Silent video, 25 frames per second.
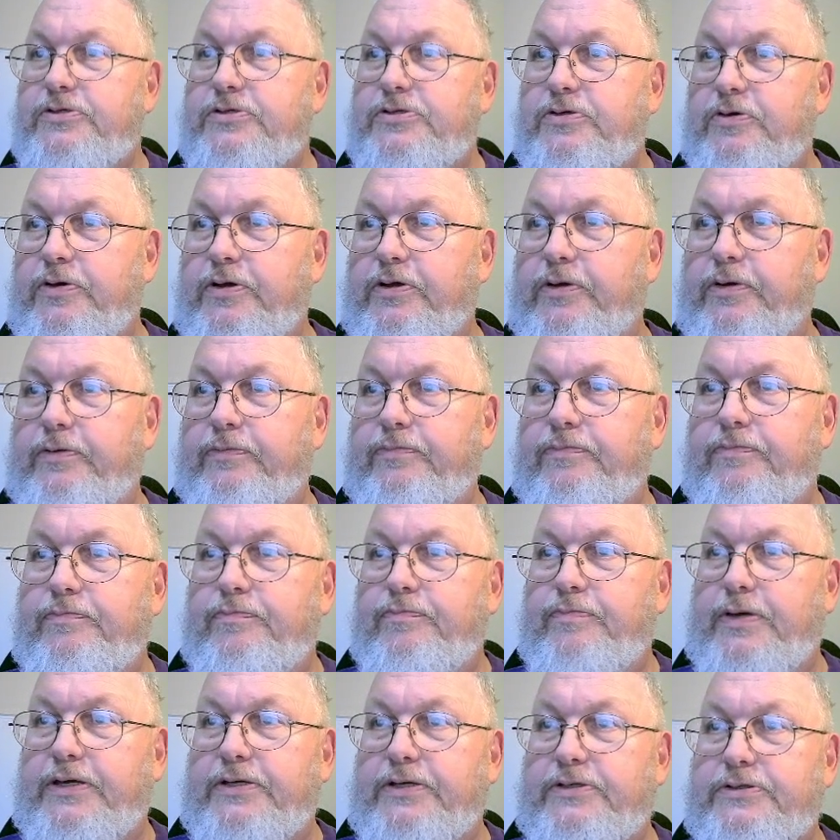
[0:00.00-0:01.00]
So it'll
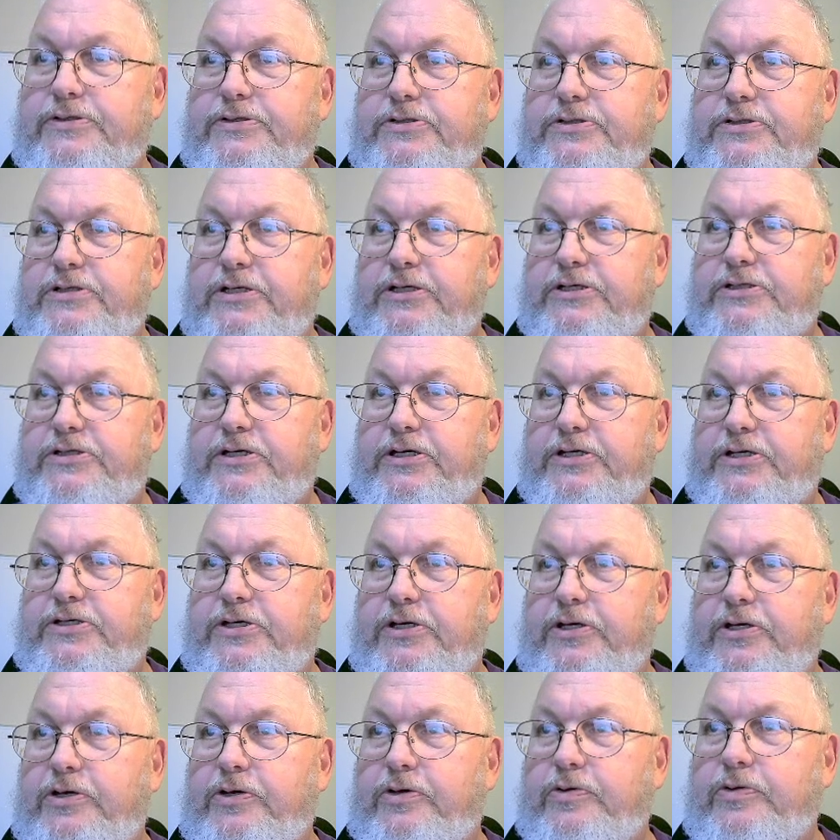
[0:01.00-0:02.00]
be
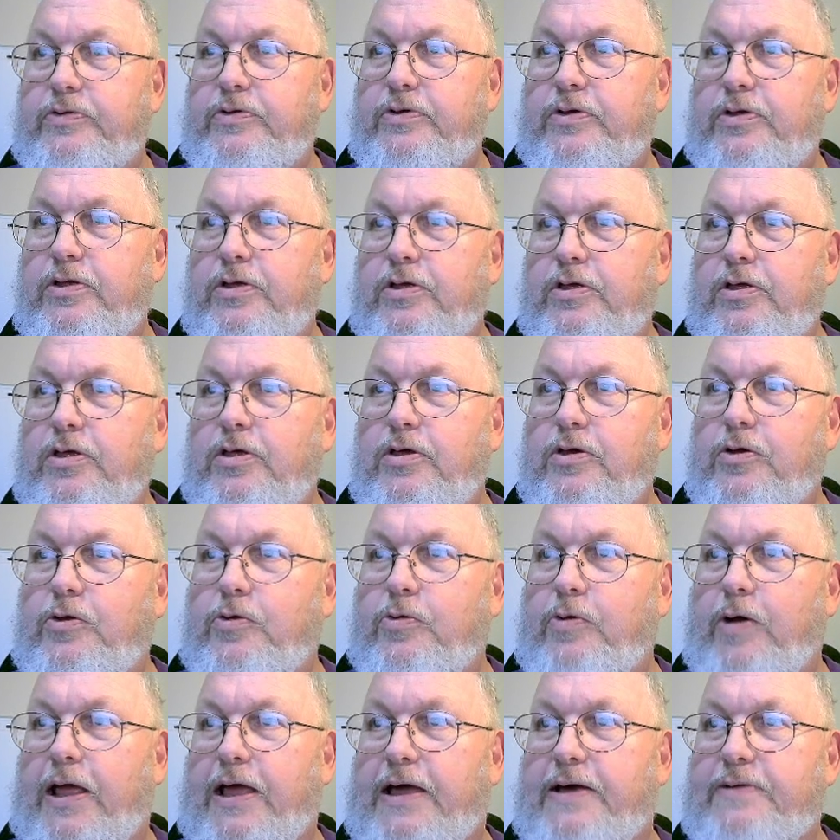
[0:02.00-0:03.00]
62
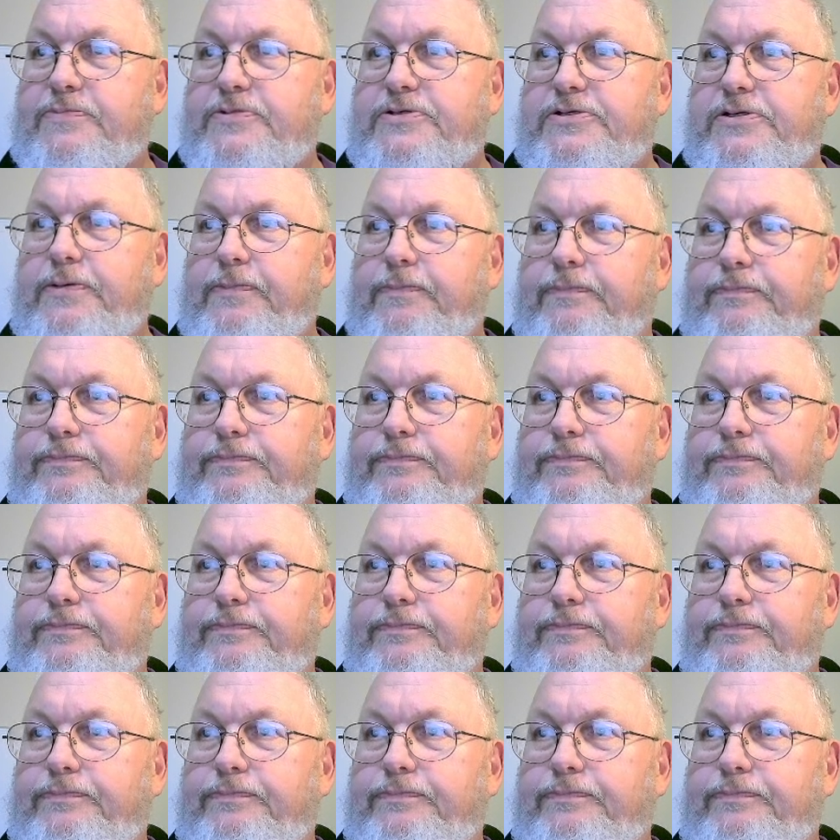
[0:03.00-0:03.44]
grams.